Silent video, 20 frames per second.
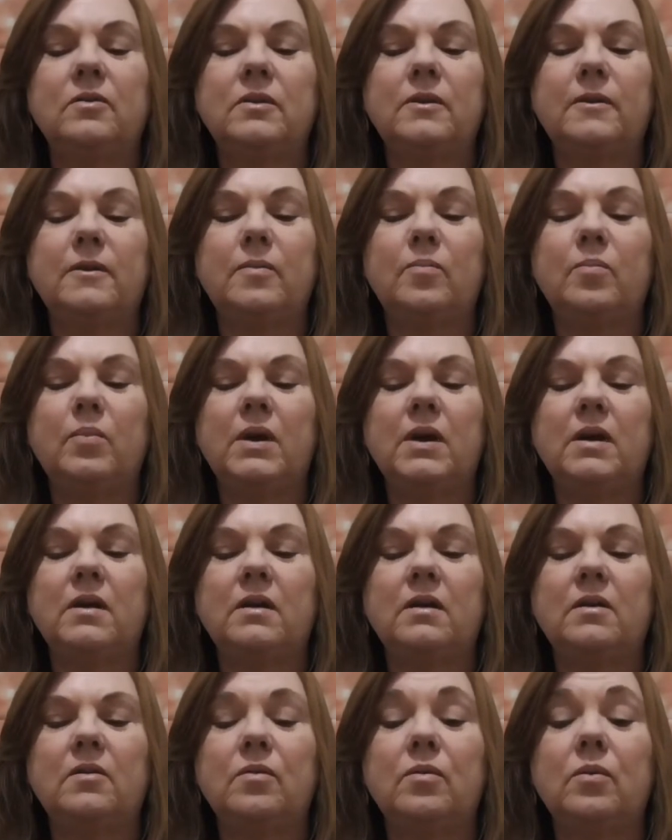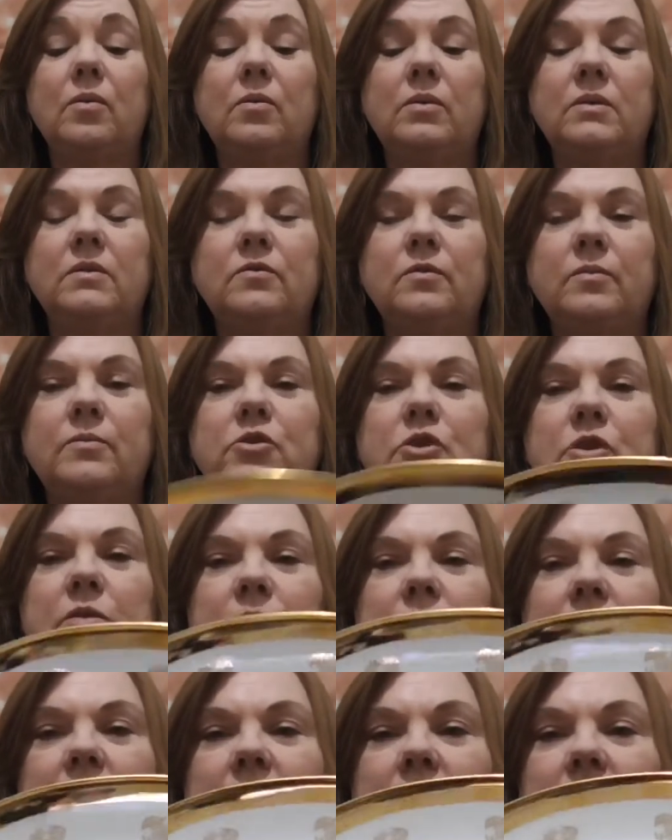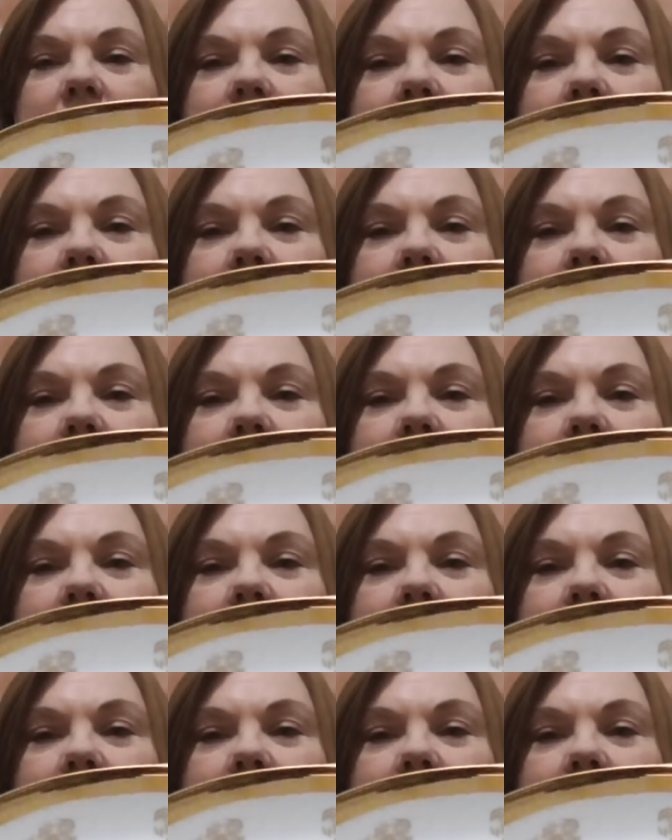looked at the back and I thought, oh, it's from Germany,